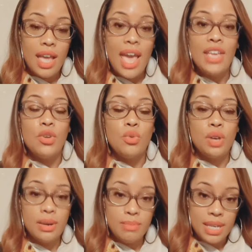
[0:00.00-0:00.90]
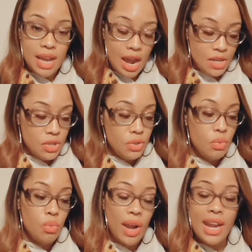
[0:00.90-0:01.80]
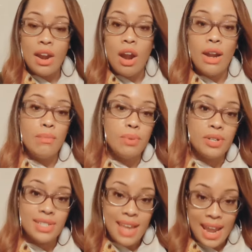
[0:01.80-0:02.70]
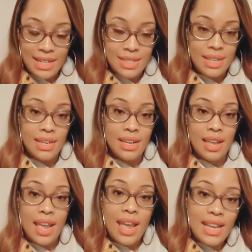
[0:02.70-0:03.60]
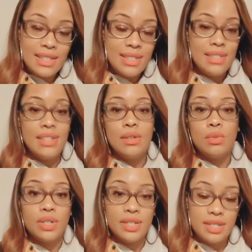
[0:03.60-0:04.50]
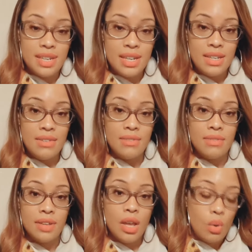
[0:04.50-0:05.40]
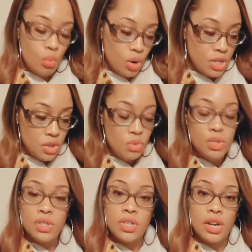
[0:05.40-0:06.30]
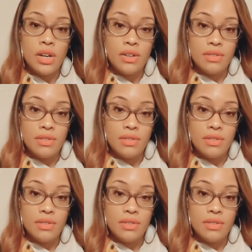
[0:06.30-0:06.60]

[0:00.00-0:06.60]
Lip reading: And you can be under the radar and protected and still receive what you deserve.